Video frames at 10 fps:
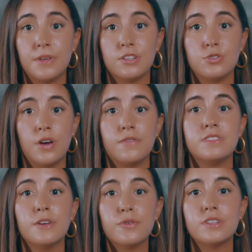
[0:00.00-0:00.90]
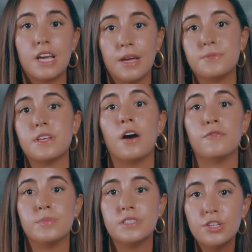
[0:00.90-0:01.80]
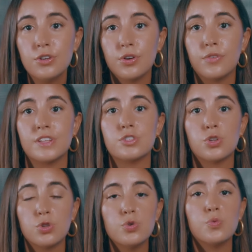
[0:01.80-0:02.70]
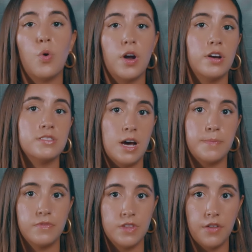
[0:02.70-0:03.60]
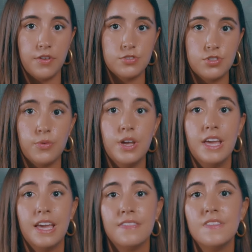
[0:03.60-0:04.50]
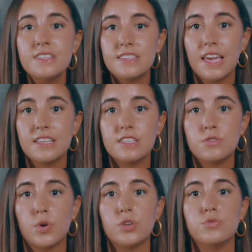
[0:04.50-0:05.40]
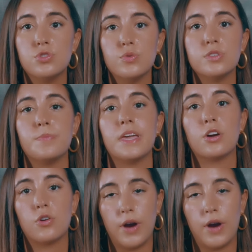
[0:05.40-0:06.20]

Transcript: because you have different types of material that's glued one on top of the other. So in these cases, what you do is make a